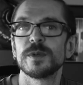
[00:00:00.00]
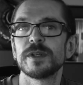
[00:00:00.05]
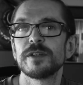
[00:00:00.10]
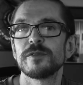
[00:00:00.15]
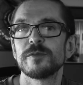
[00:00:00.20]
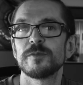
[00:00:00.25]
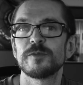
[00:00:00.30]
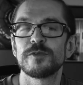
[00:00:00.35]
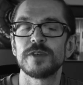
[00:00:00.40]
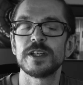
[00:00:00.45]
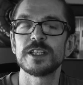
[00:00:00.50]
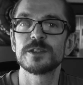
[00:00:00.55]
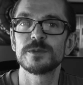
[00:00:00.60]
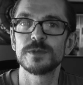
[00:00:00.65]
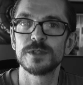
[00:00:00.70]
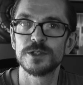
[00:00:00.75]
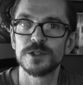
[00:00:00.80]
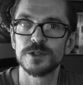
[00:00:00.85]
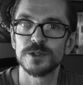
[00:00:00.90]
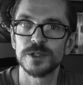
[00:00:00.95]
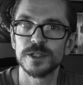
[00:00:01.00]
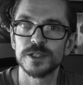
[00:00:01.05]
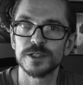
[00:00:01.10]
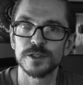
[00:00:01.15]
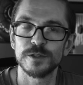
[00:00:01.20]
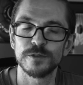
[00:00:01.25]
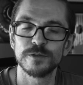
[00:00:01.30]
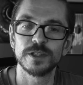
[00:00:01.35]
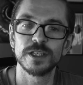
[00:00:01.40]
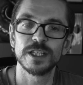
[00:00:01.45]
when faced with the choice
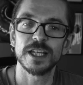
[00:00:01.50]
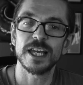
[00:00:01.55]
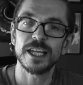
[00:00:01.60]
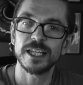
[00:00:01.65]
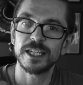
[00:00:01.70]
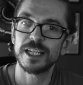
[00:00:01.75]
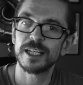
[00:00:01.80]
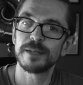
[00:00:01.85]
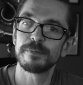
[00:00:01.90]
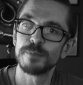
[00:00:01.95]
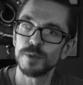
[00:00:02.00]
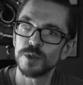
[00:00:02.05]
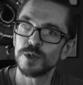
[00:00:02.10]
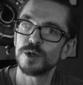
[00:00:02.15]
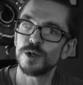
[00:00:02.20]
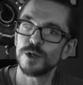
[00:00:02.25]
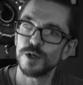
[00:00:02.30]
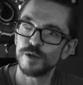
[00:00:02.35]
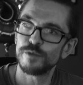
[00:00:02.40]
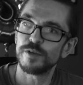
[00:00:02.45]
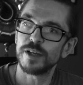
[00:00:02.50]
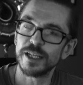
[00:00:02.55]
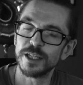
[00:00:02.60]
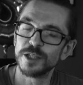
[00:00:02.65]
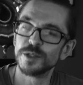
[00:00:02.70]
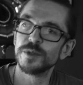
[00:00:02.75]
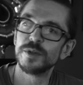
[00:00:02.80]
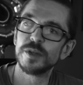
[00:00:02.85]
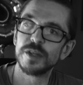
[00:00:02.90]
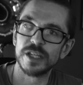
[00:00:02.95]
of gaining more of a
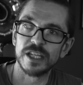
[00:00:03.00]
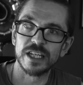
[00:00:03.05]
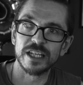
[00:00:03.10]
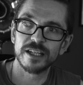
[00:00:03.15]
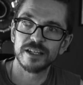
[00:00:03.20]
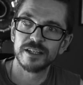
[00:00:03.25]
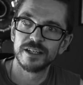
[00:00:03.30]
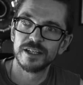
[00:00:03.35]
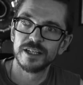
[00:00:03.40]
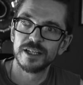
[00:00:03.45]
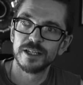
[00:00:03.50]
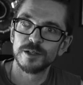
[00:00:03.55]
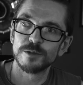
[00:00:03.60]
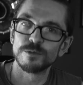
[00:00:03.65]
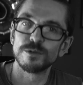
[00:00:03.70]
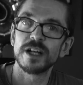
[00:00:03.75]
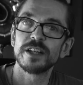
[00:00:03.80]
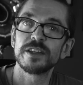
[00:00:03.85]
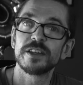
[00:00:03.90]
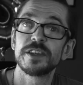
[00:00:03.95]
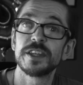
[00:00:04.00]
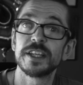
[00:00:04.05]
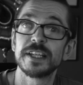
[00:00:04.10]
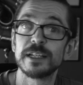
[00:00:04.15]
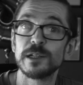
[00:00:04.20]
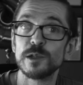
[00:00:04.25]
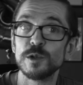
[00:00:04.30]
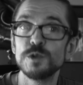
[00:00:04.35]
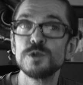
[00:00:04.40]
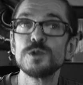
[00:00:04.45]
good thing rather
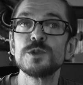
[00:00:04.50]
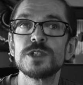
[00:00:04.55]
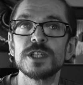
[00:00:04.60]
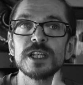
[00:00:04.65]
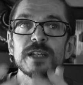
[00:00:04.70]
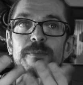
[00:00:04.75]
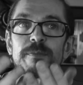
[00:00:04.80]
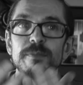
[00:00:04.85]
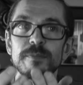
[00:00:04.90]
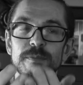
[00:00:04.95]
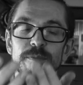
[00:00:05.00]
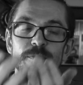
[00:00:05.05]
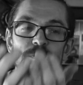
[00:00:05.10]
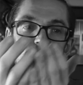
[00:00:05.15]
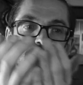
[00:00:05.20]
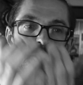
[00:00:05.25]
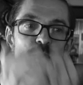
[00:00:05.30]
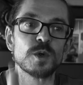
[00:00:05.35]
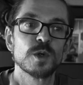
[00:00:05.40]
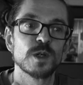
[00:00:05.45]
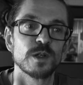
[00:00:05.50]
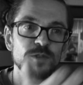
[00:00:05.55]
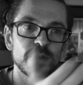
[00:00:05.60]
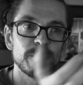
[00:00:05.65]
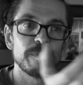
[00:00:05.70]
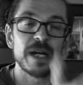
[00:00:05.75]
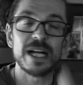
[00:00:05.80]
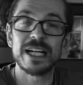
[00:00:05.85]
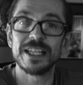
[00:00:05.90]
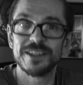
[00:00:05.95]
than losing more of a
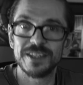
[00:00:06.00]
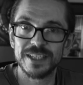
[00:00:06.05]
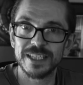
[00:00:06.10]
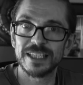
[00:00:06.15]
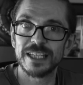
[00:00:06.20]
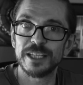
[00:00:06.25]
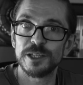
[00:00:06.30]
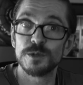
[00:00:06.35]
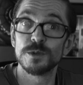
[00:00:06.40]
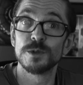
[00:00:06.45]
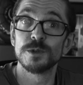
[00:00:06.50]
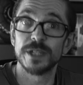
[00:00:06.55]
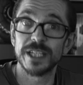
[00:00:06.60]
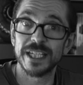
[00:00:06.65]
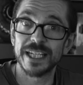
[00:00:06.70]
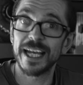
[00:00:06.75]
bad thing that you already